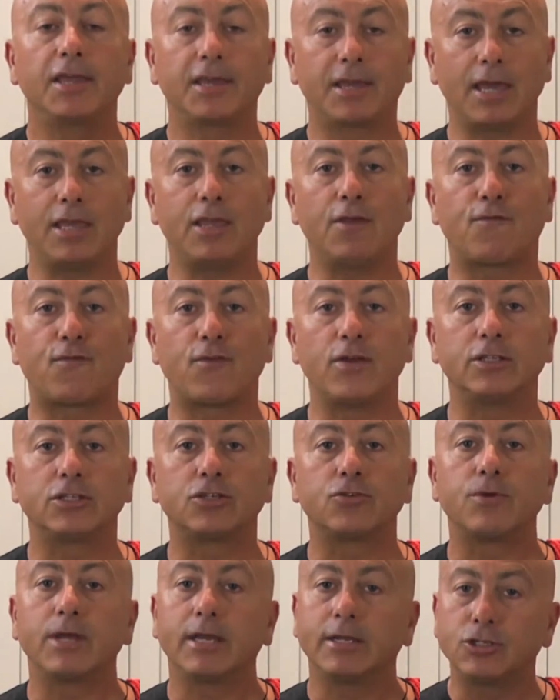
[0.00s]
Get your
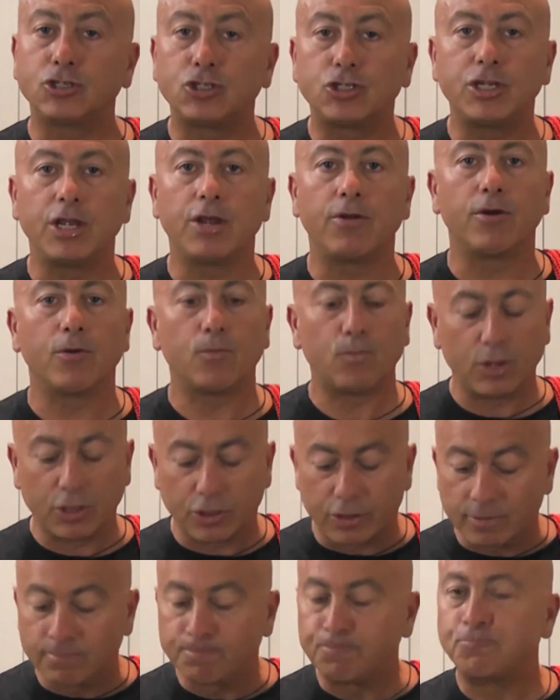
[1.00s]
friends around, share it
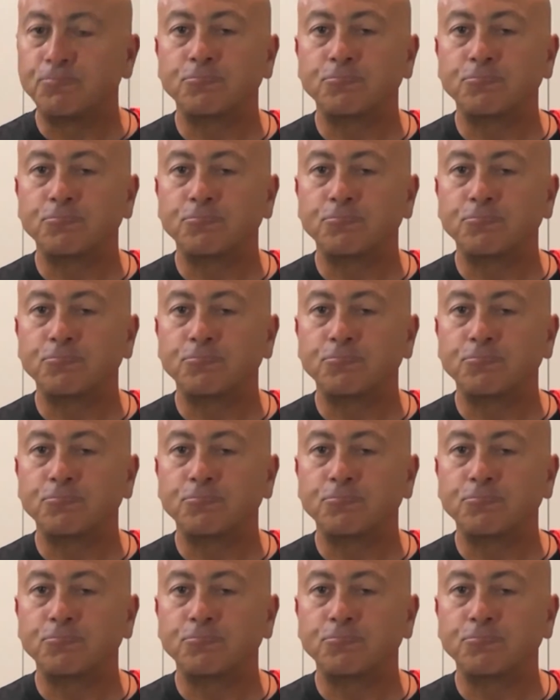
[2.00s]
with